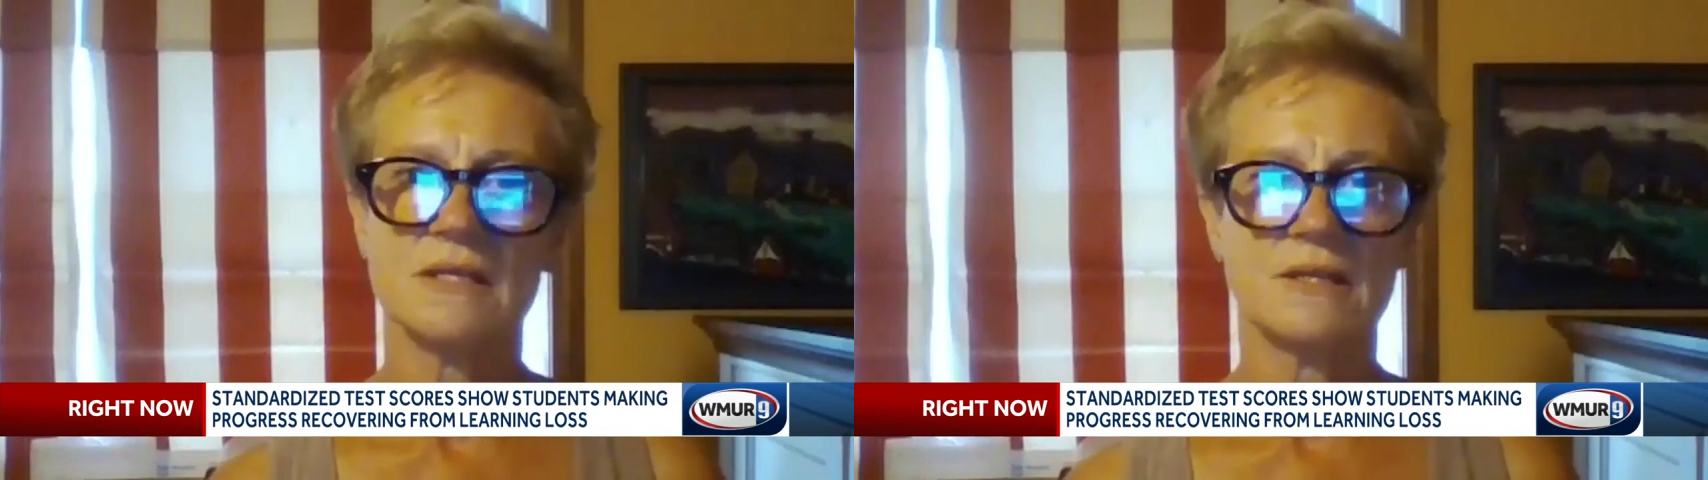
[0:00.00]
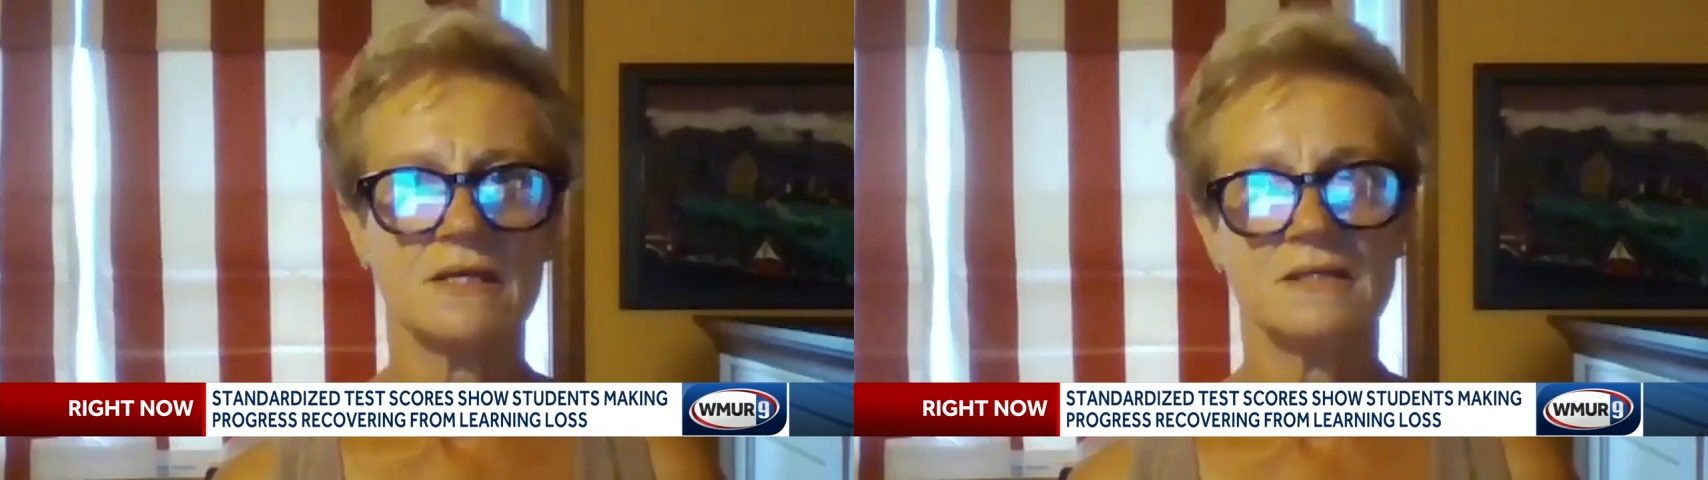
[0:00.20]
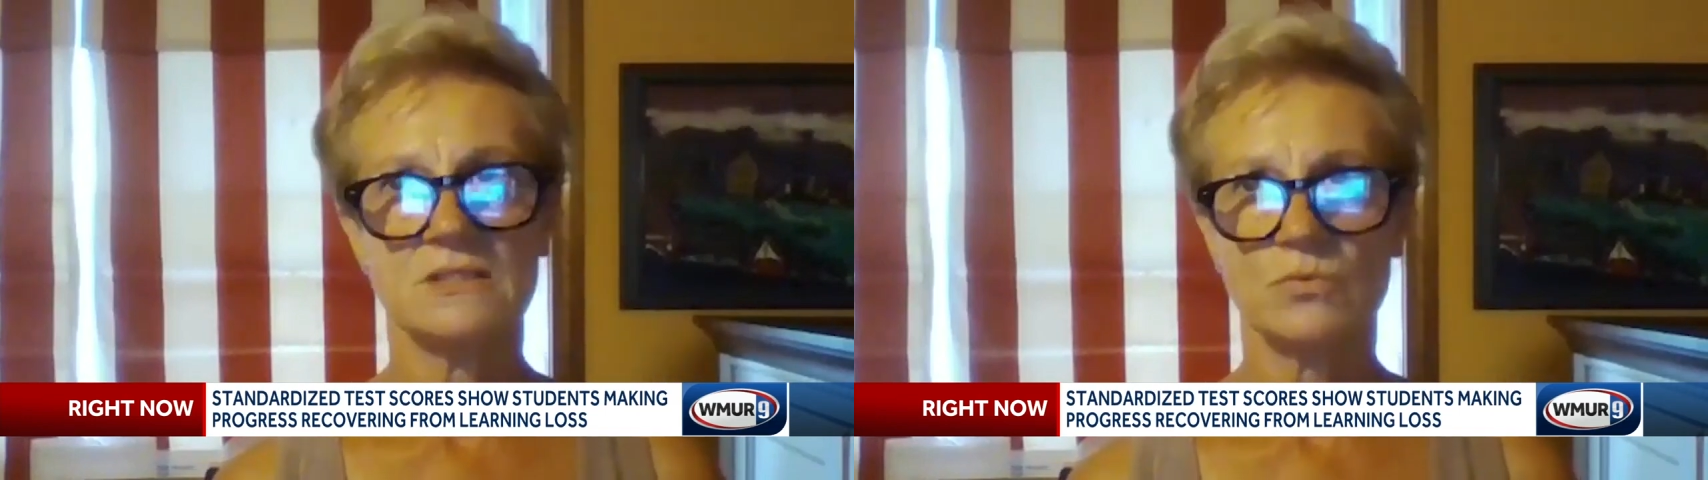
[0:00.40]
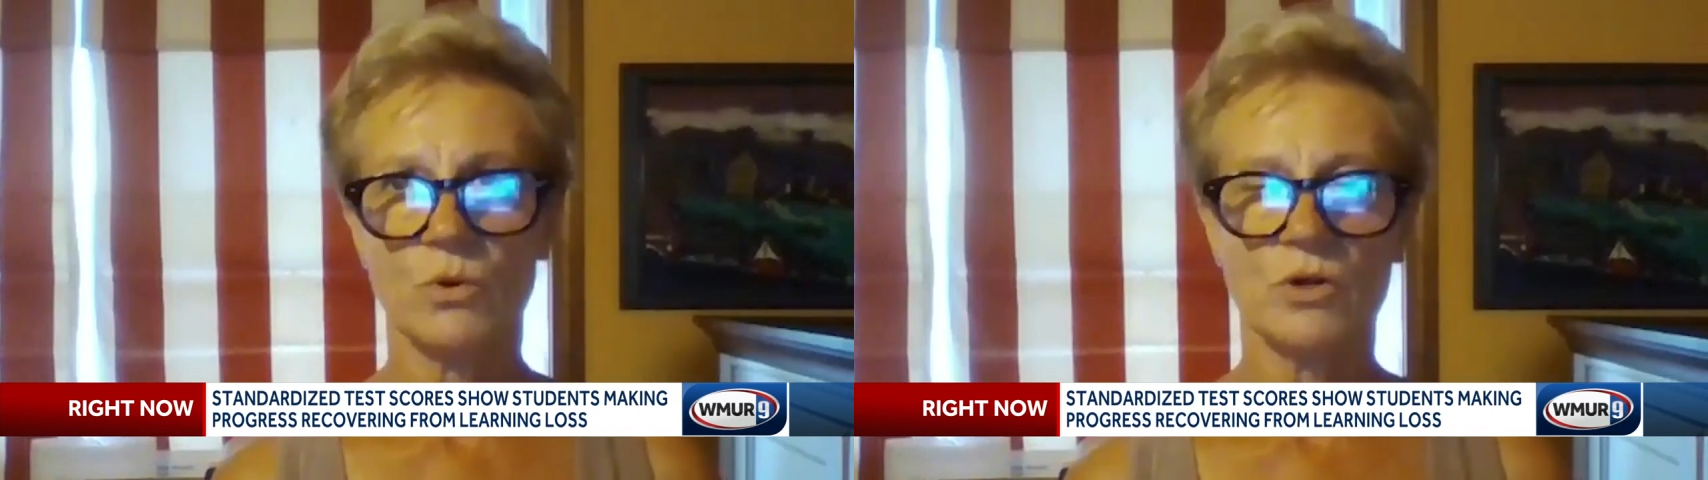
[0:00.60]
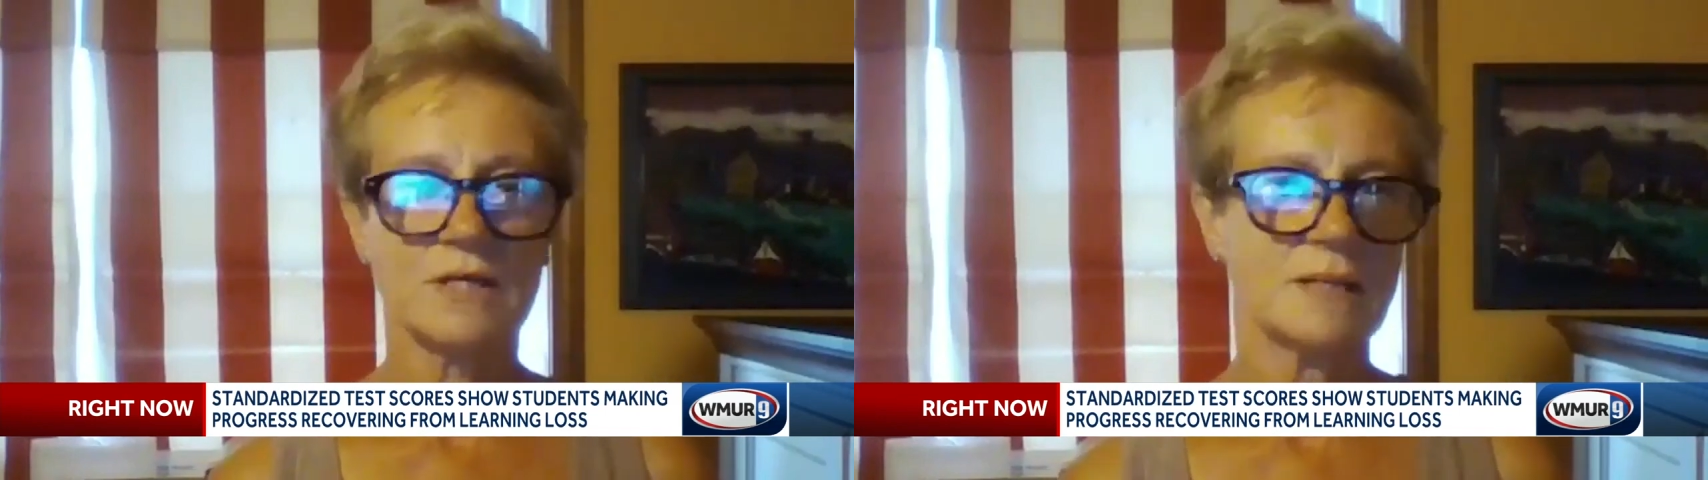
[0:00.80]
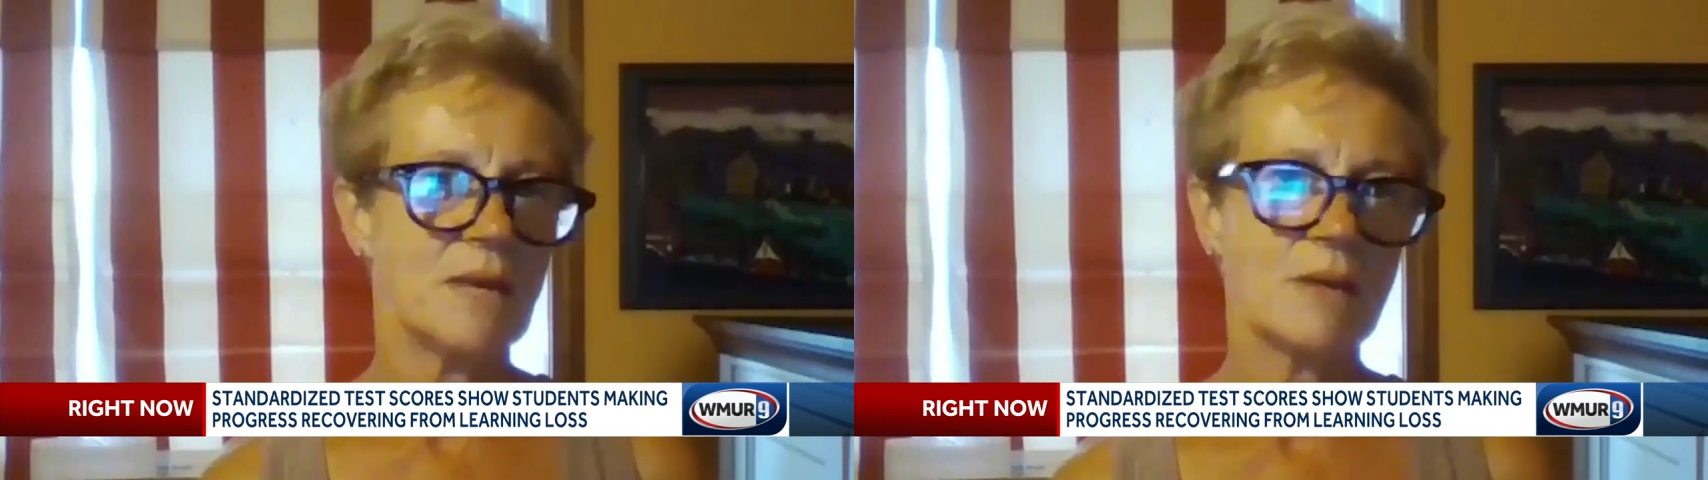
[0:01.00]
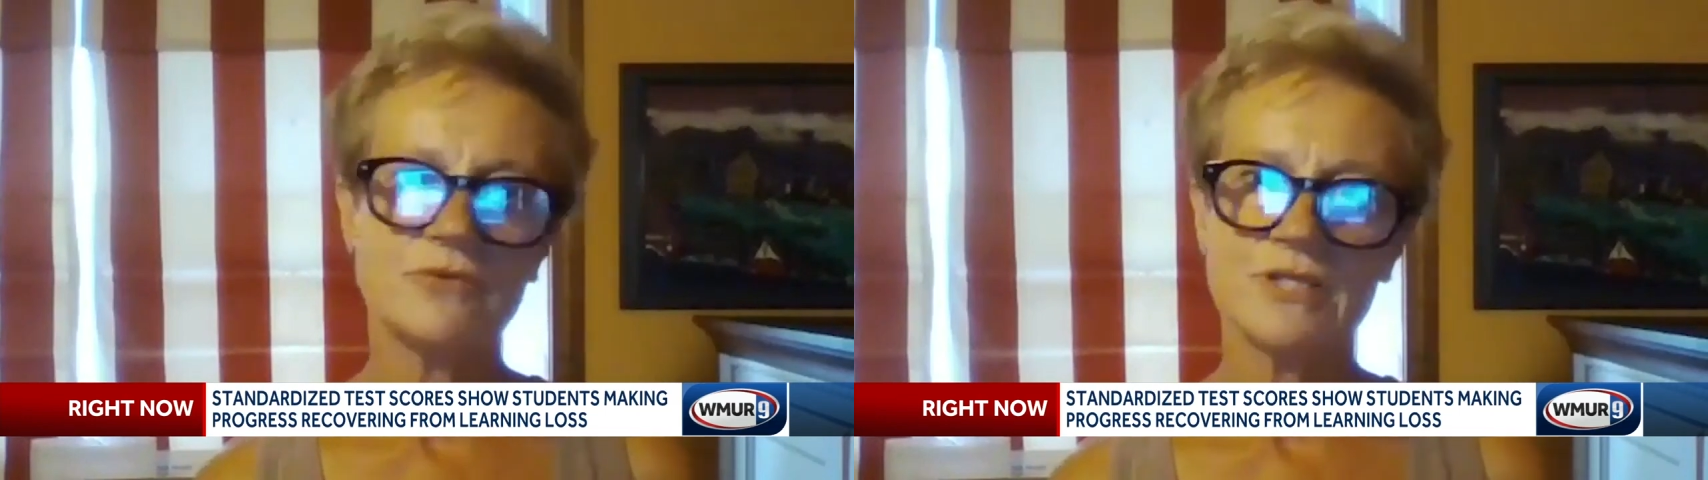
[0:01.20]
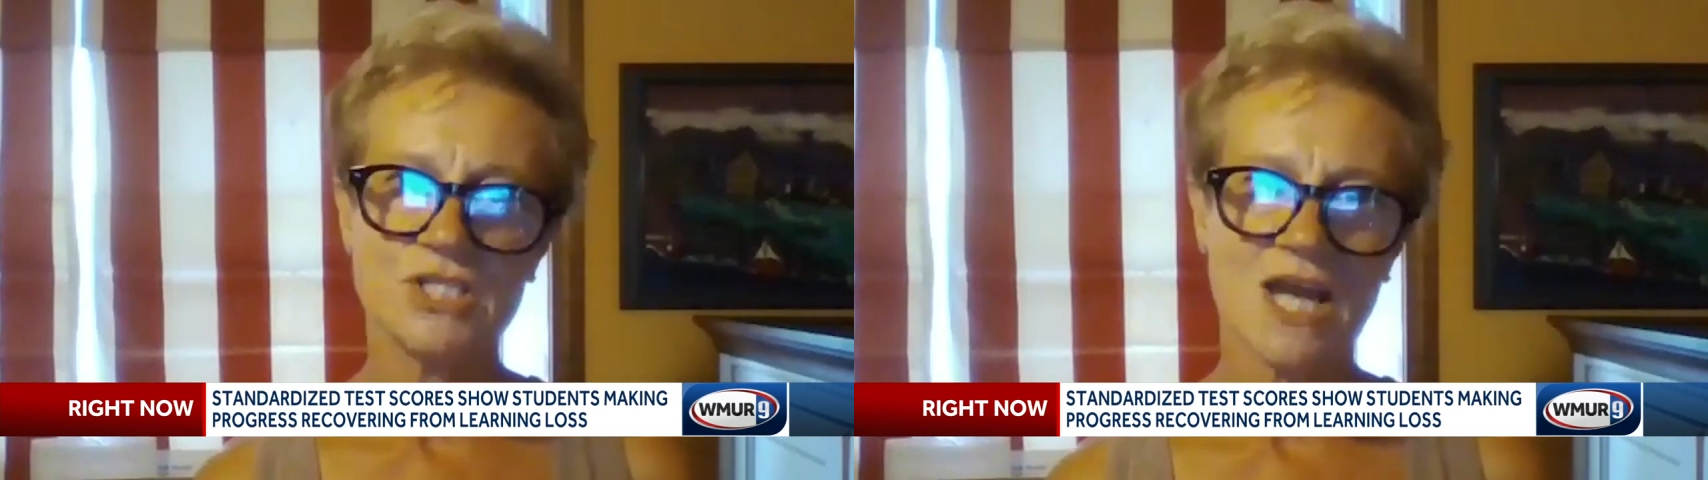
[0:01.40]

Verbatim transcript: there's working memory